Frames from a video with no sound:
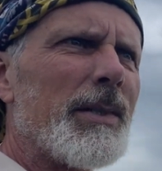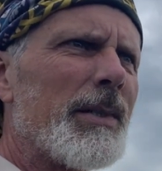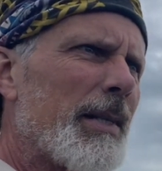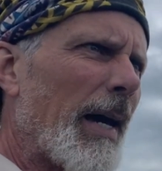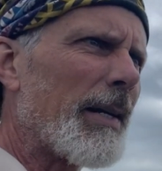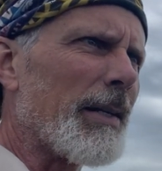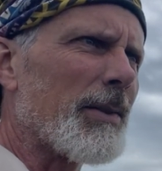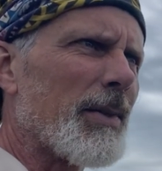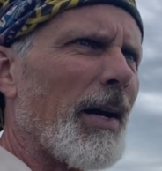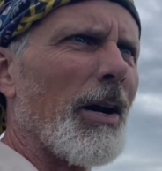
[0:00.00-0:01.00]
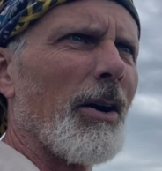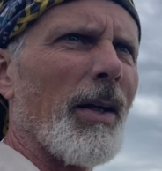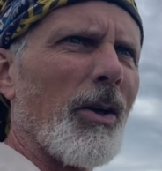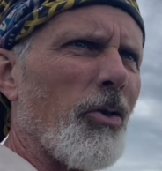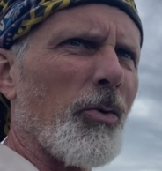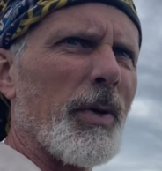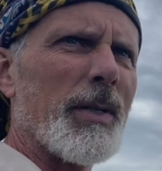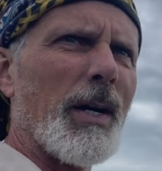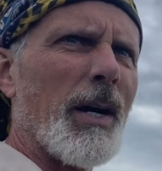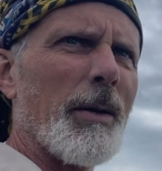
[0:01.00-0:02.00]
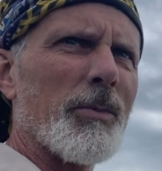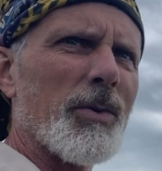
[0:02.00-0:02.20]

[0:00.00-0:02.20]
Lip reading: Denny's there like 3 times